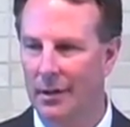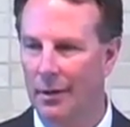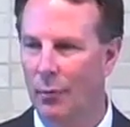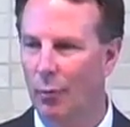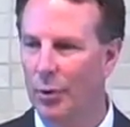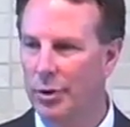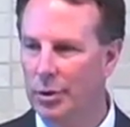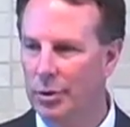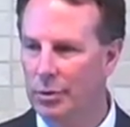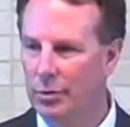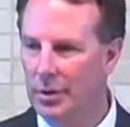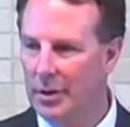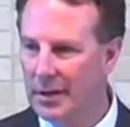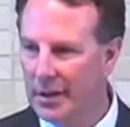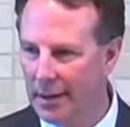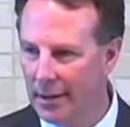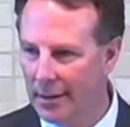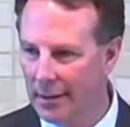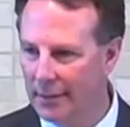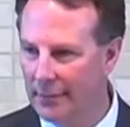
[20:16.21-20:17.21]
When you
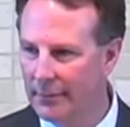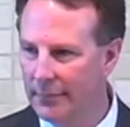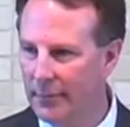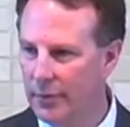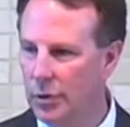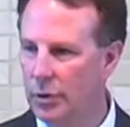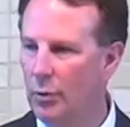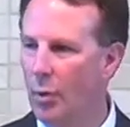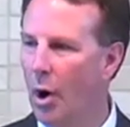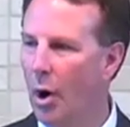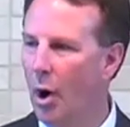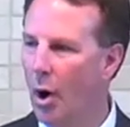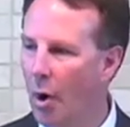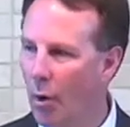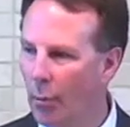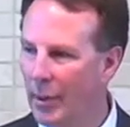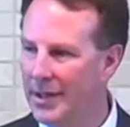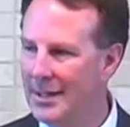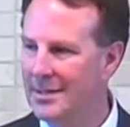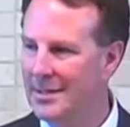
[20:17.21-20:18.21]
give, you
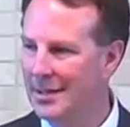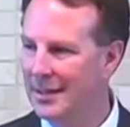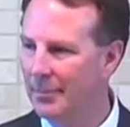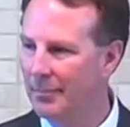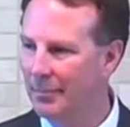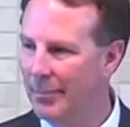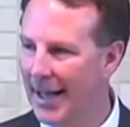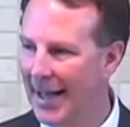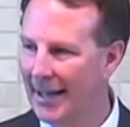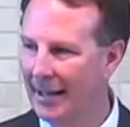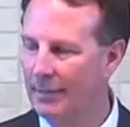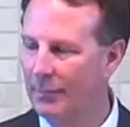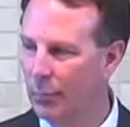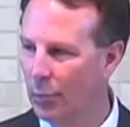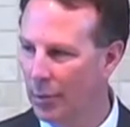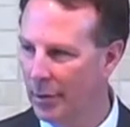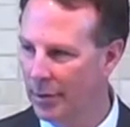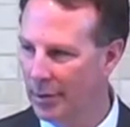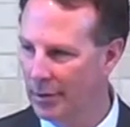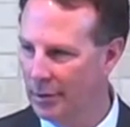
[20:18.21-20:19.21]
always get back
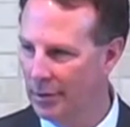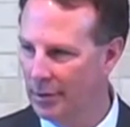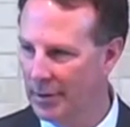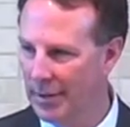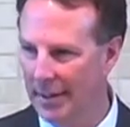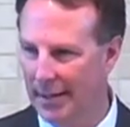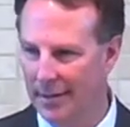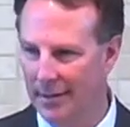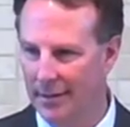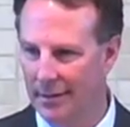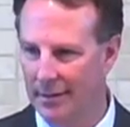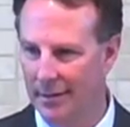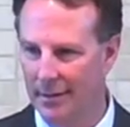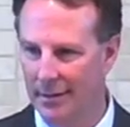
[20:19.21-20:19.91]
more than you get.